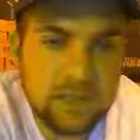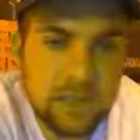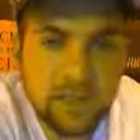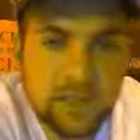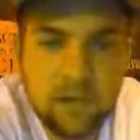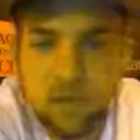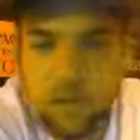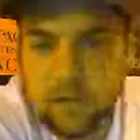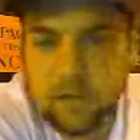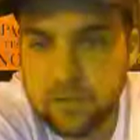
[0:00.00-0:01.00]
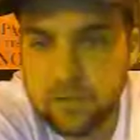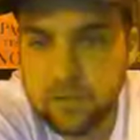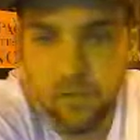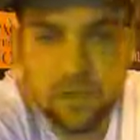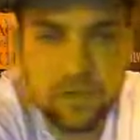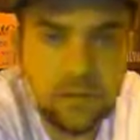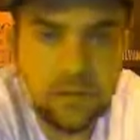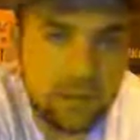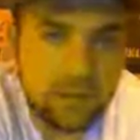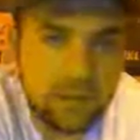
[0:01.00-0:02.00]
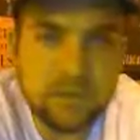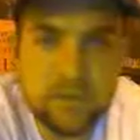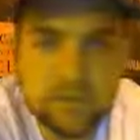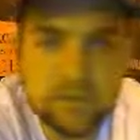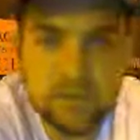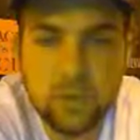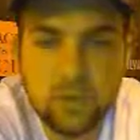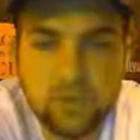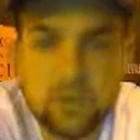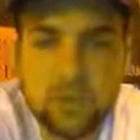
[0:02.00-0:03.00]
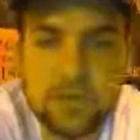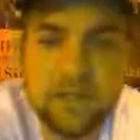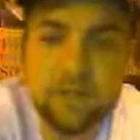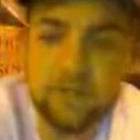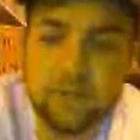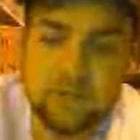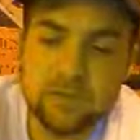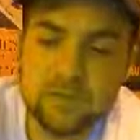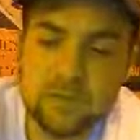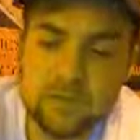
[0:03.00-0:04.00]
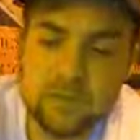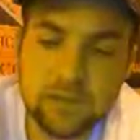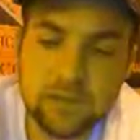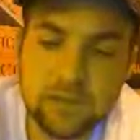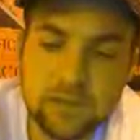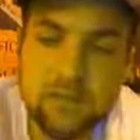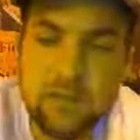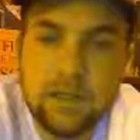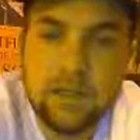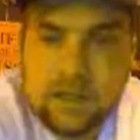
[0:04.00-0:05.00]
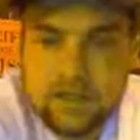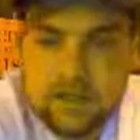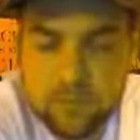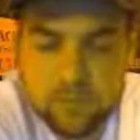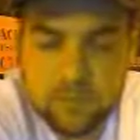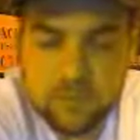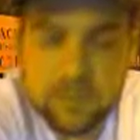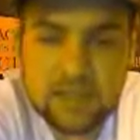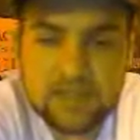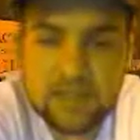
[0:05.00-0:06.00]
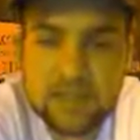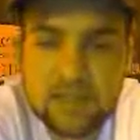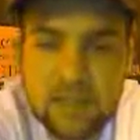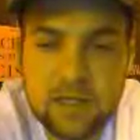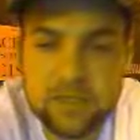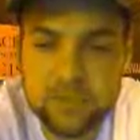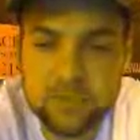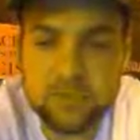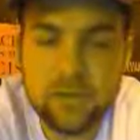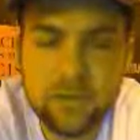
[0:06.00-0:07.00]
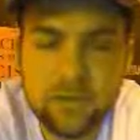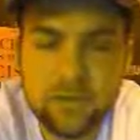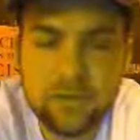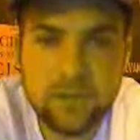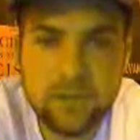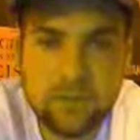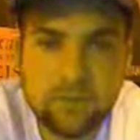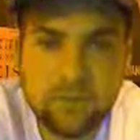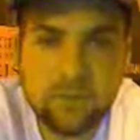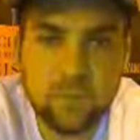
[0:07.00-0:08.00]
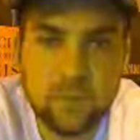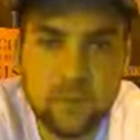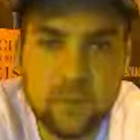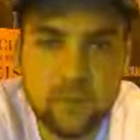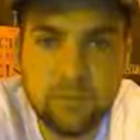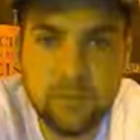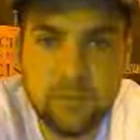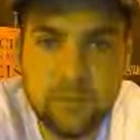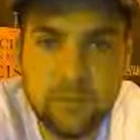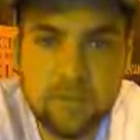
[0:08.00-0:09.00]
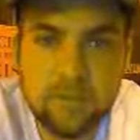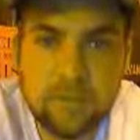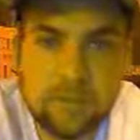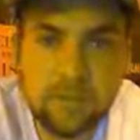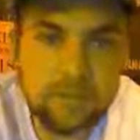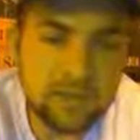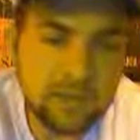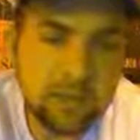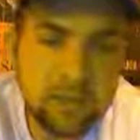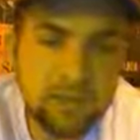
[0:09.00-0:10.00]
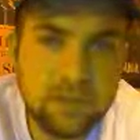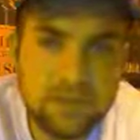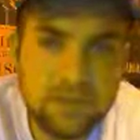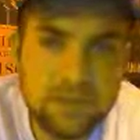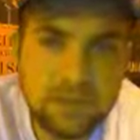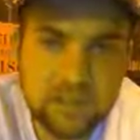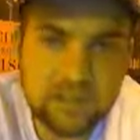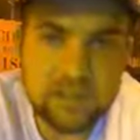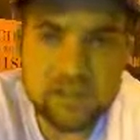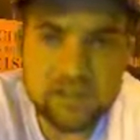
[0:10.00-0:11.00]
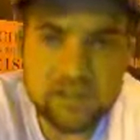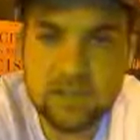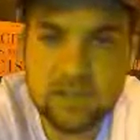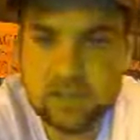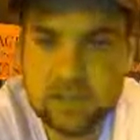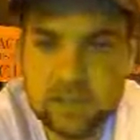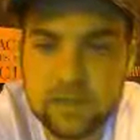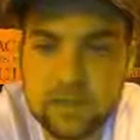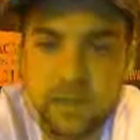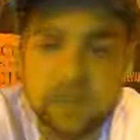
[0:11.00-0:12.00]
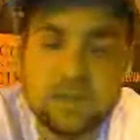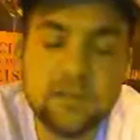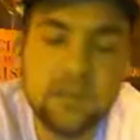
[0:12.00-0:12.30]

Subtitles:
out, or you name it, just normal everyday expenses. This is the middle class. Middle class build liabilities which come with big payments. An example would be 10 jet skis on credit cards.